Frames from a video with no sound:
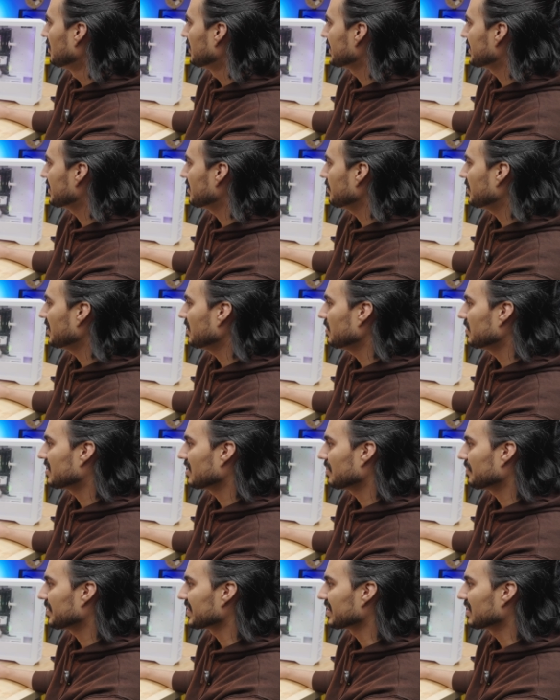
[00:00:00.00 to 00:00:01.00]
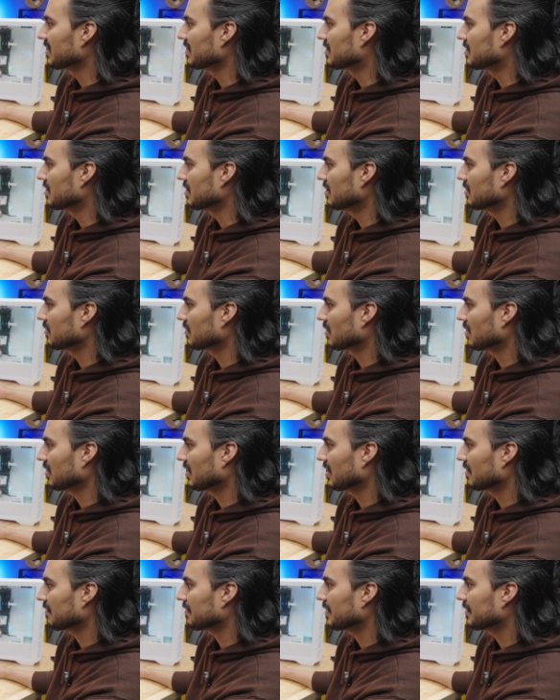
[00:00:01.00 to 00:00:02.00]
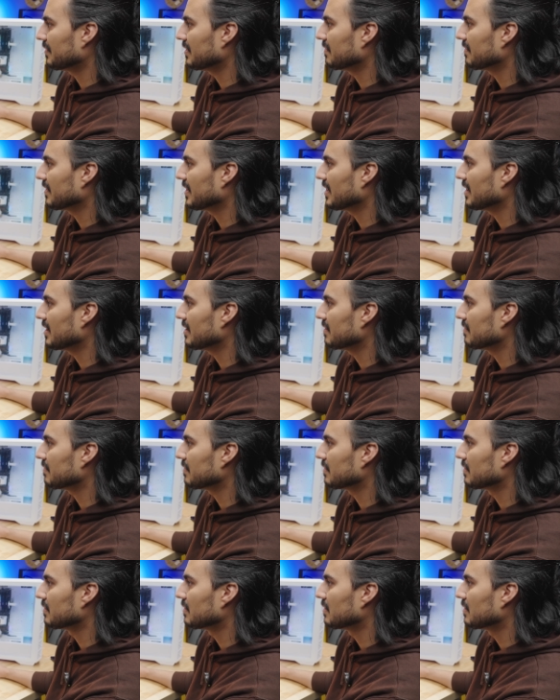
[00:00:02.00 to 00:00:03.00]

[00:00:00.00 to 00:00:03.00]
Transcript: CPU temp is good too, we're only at 55.